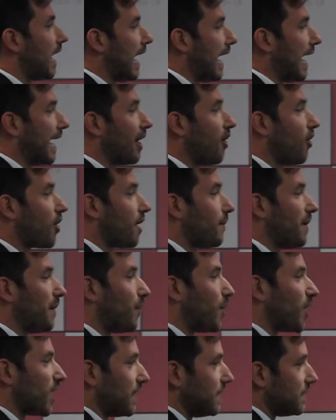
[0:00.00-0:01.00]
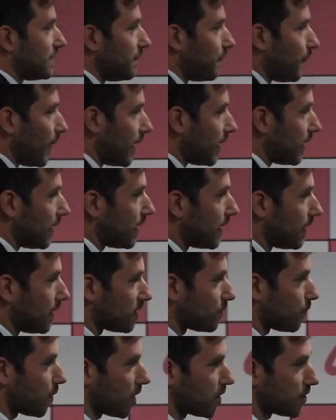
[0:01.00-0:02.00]
are going to be participating in
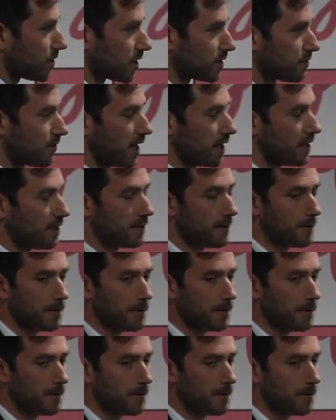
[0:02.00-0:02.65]
these projects, right?